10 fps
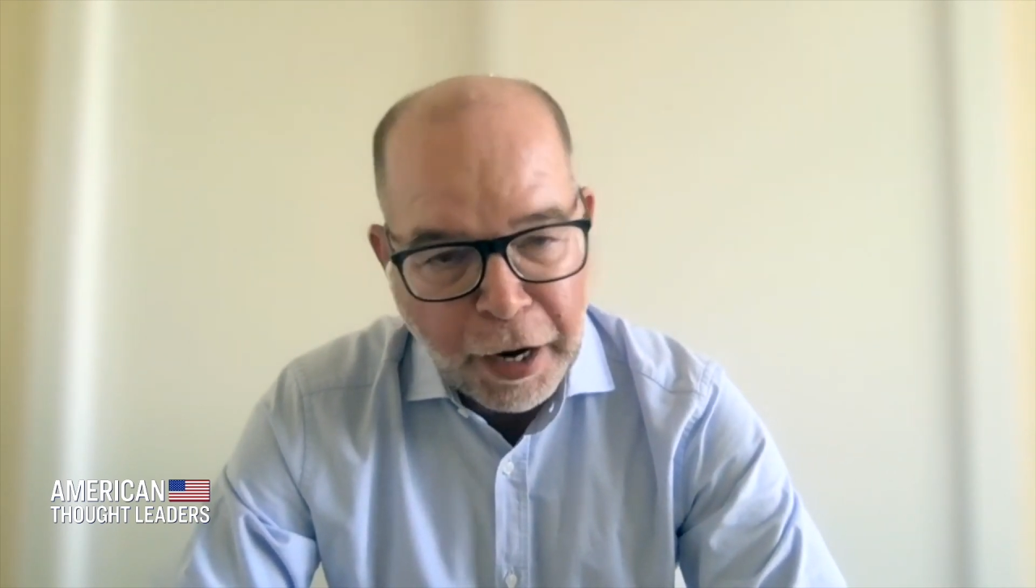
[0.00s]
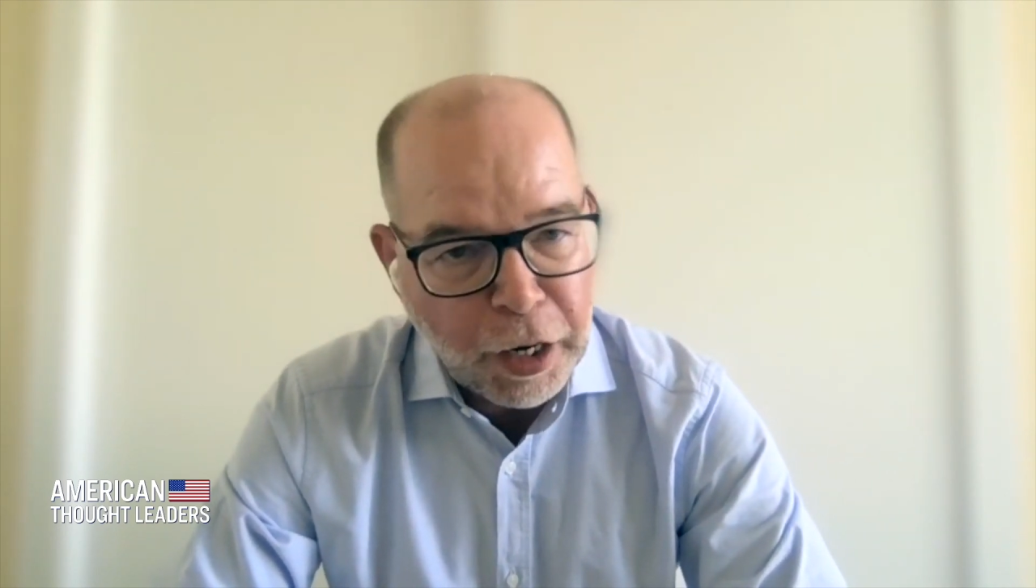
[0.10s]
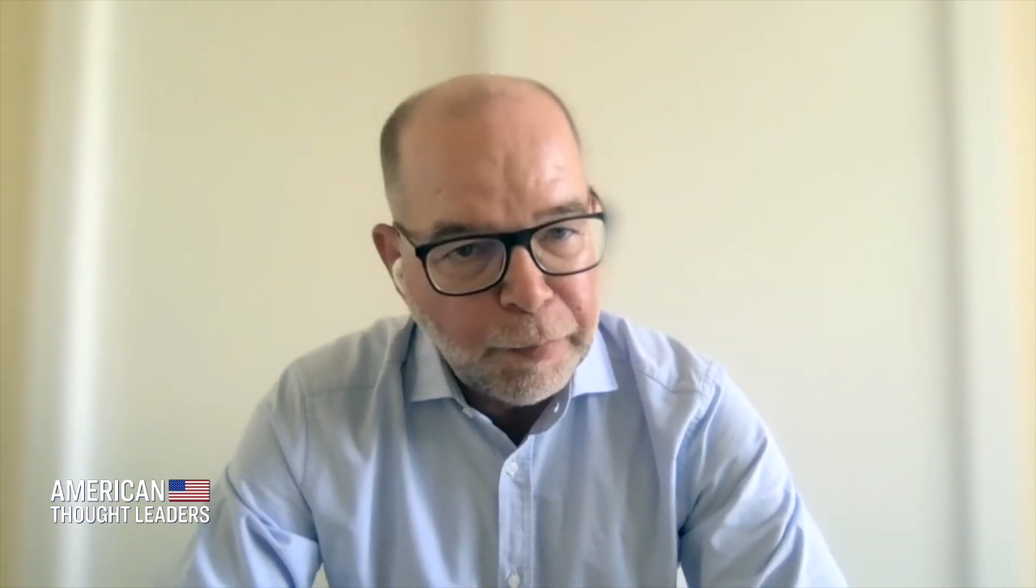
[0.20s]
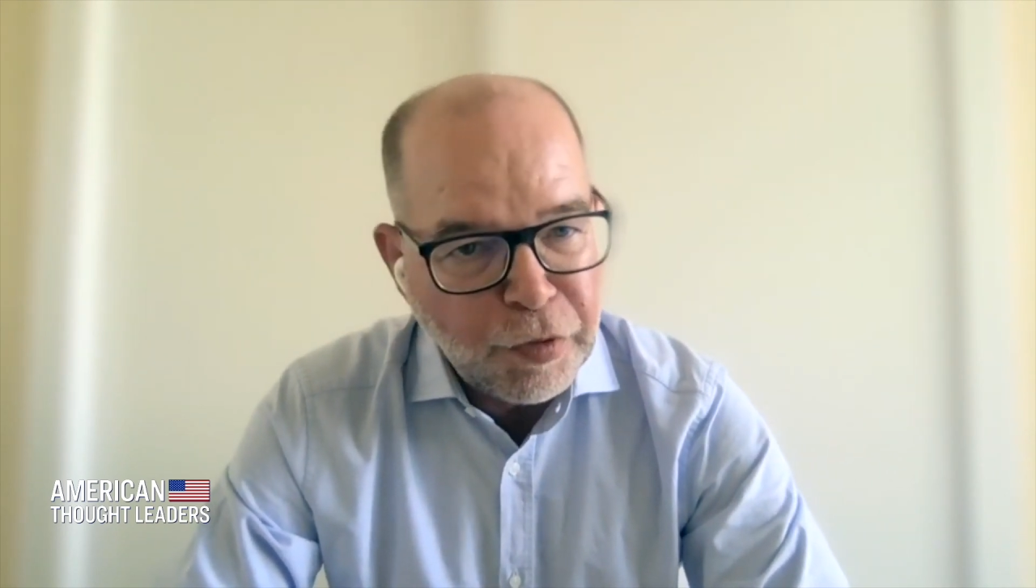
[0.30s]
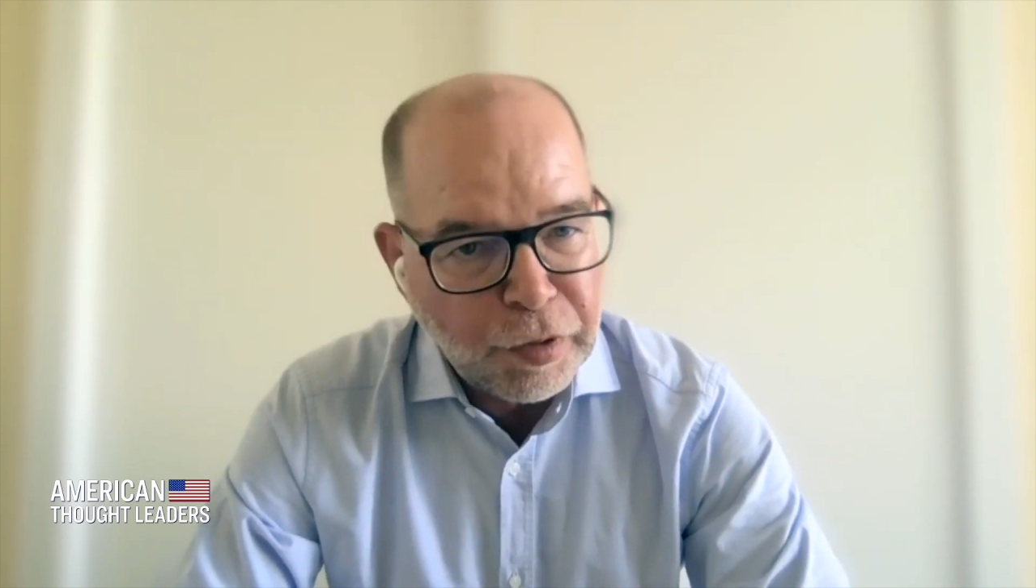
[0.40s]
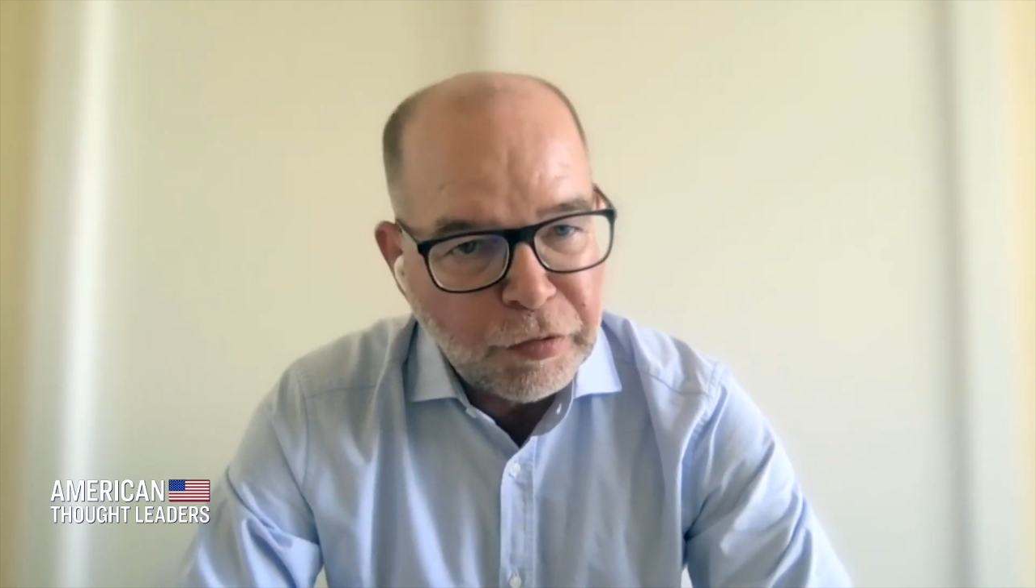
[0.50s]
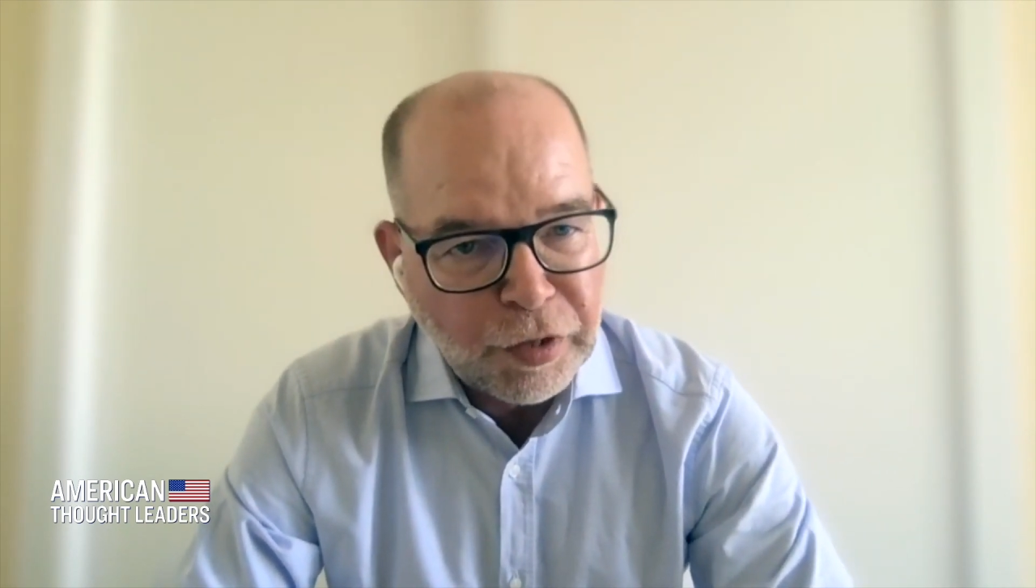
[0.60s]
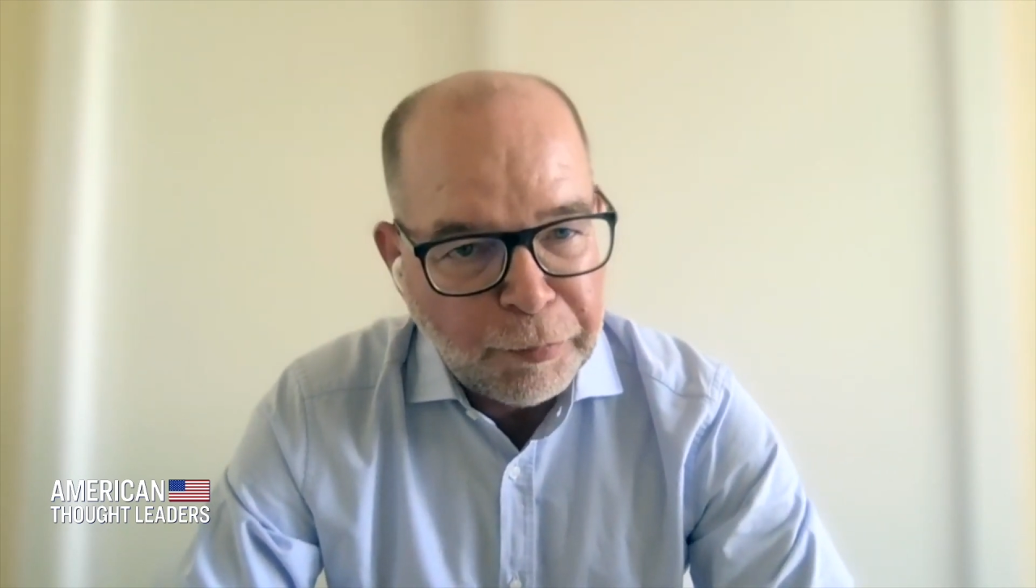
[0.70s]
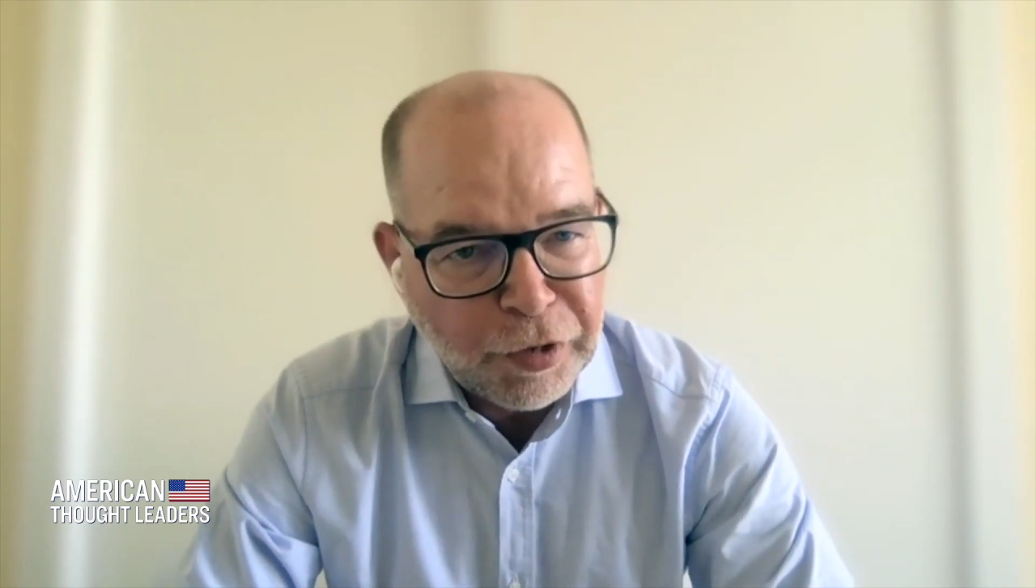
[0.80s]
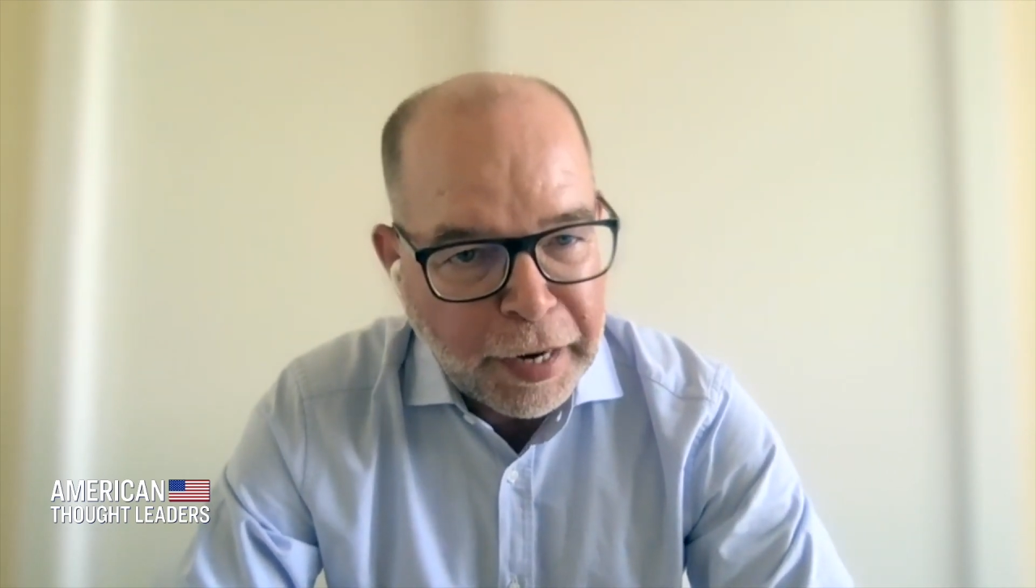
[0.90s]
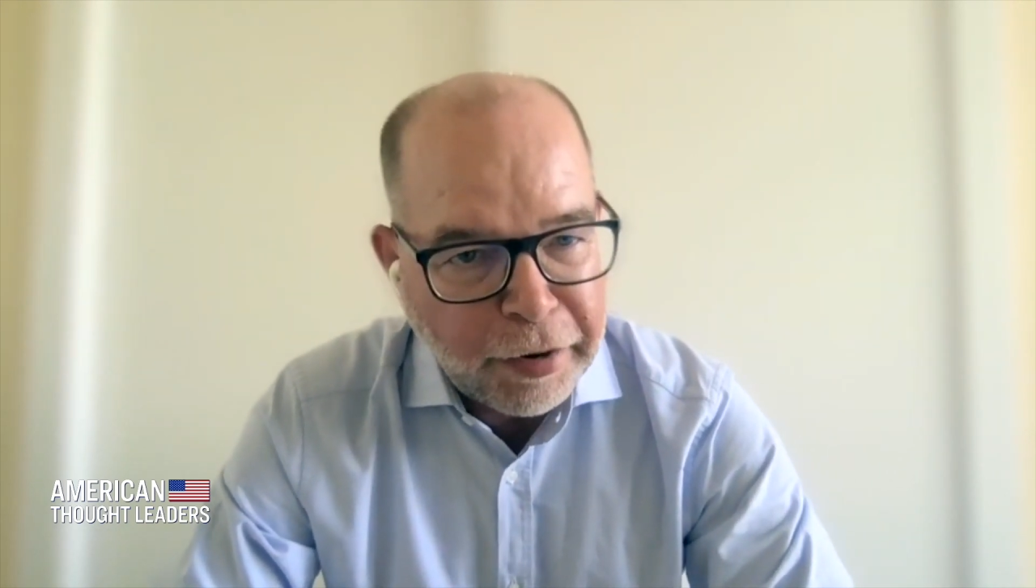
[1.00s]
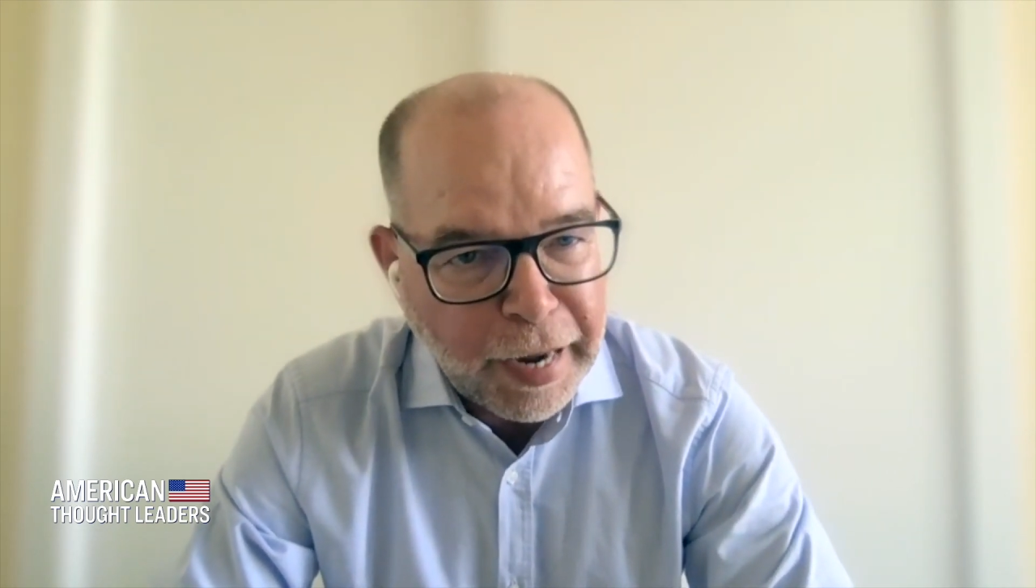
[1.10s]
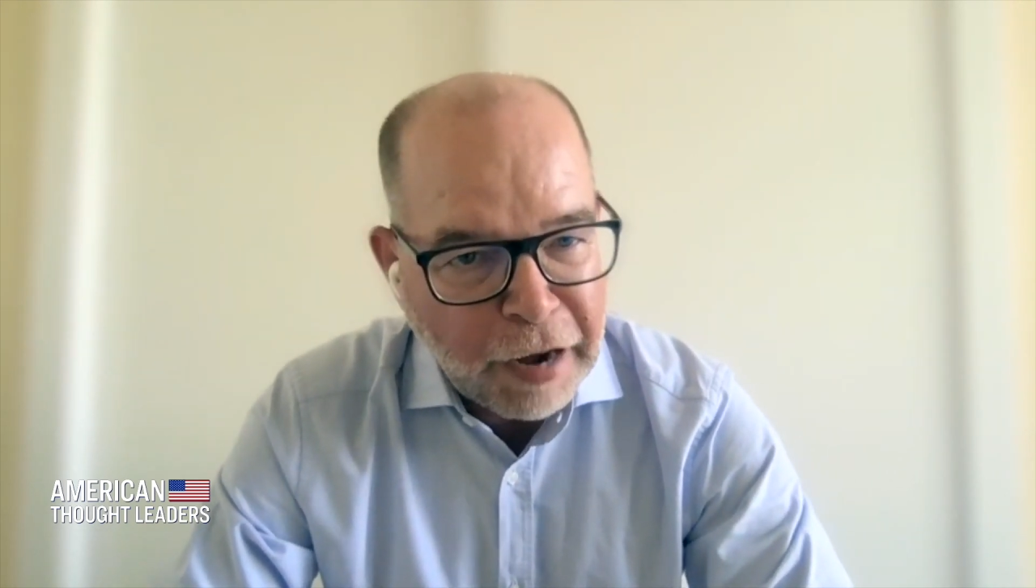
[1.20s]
Arabs and sub-Saharan